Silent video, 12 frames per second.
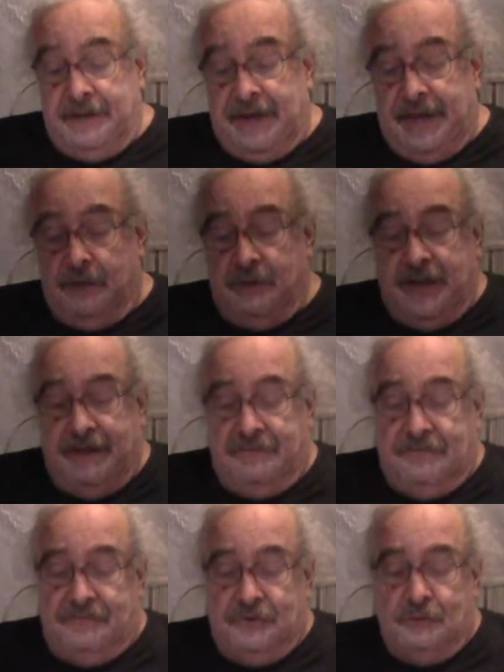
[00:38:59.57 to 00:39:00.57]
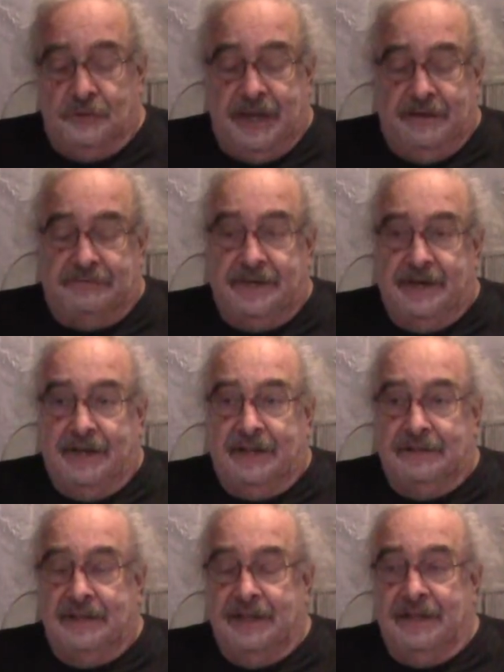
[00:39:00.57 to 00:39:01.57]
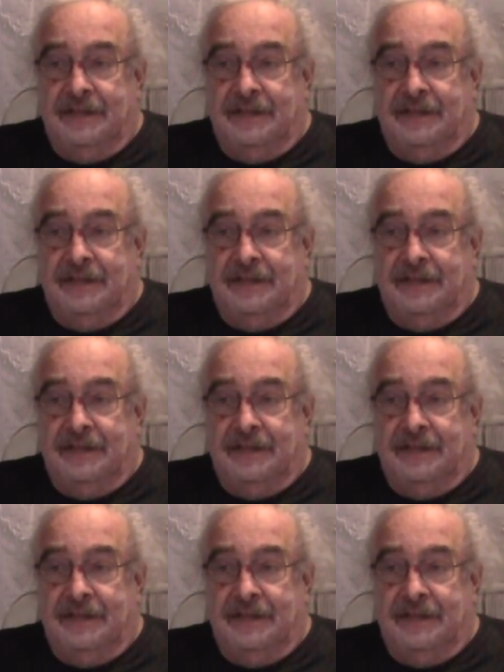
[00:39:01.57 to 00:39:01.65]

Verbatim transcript: now we have a few left and I'll